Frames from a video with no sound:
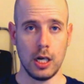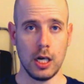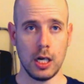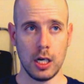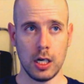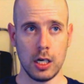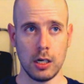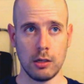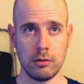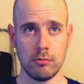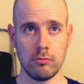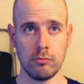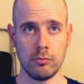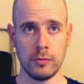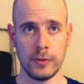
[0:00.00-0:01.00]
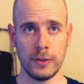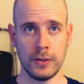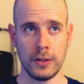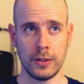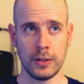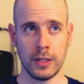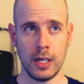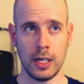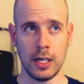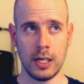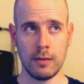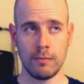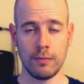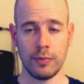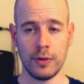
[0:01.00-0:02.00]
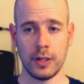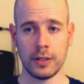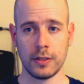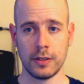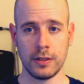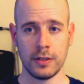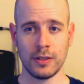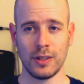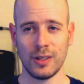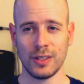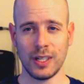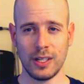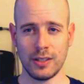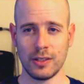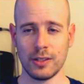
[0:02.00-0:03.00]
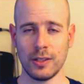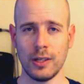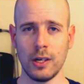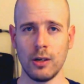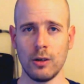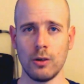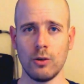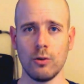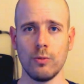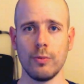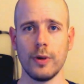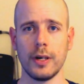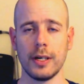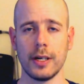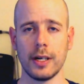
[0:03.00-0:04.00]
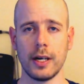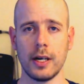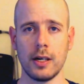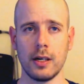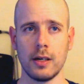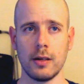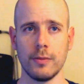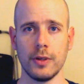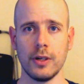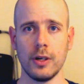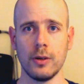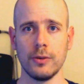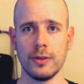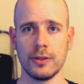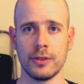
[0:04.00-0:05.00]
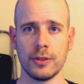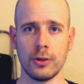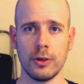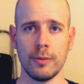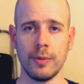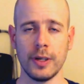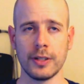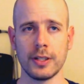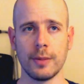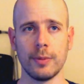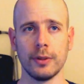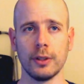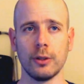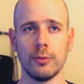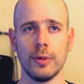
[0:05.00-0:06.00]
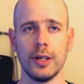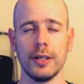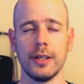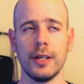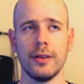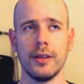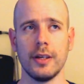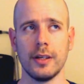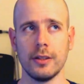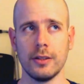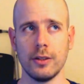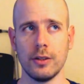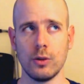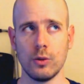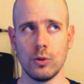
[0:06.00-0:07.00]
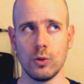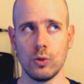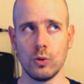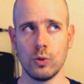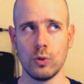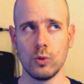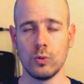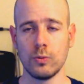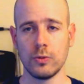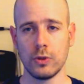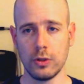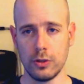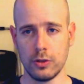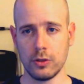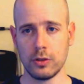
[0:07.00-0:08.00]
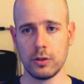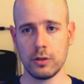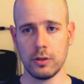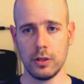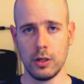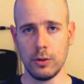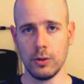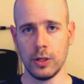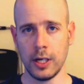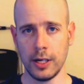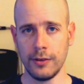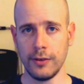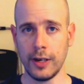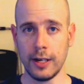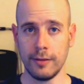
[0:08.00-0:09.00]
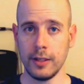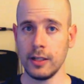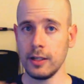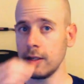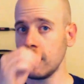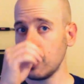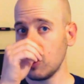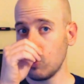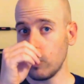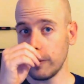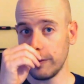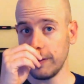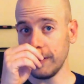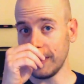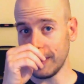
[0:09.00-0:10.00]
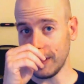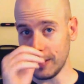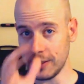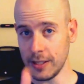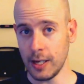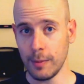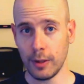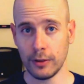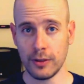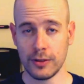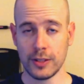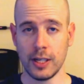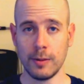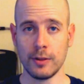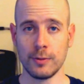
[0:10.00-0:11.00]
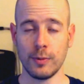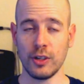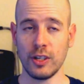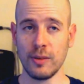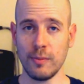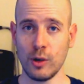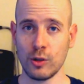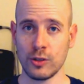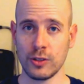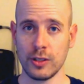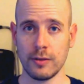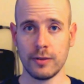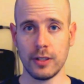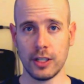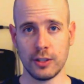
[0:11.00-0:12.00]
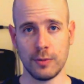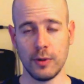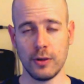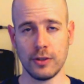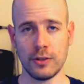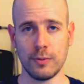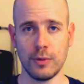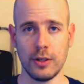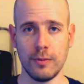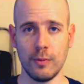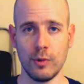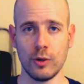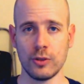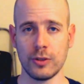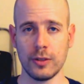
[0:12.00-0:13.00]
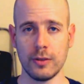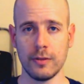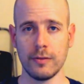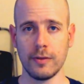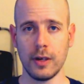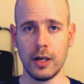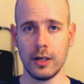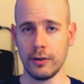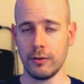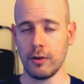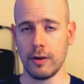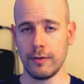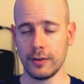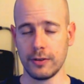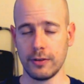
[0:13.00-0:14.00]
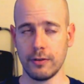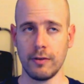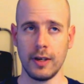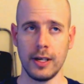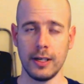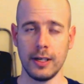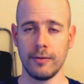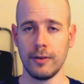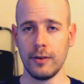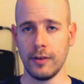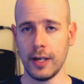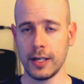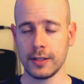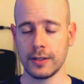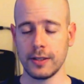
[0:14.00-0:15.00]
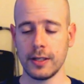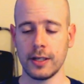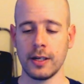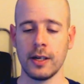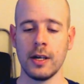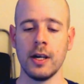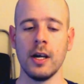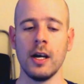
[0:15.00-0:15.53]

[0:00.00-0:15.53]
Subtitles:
The game picks it start kind of slow, but the story picks up a little bit, and then you just you kind of dive in. One thing I can say about this game is pretty immersive. The experience is pretty immersive. Graphics are great, fantastic.